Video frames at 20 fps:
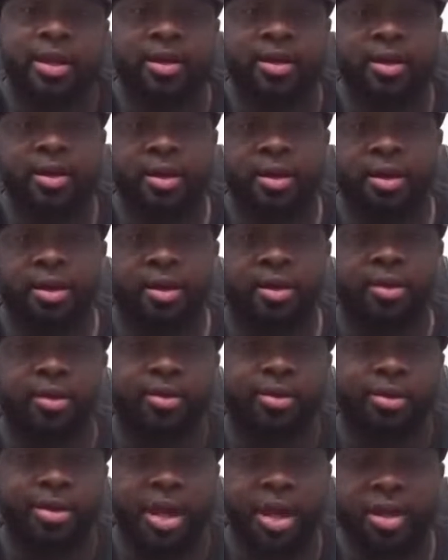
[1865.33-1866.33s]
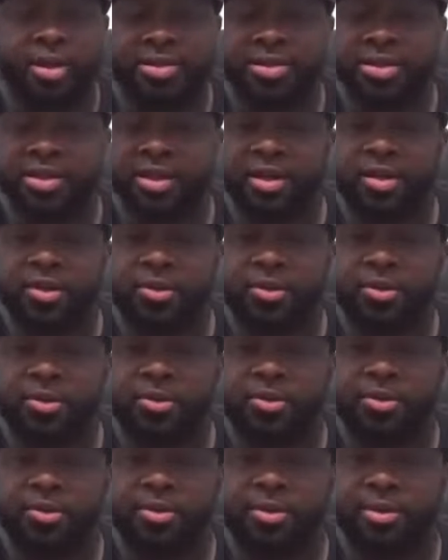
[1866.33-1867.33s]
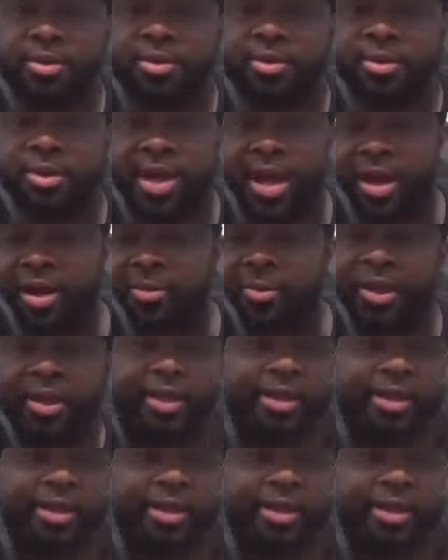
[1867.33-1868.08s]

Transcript: And y'all see a whole lot of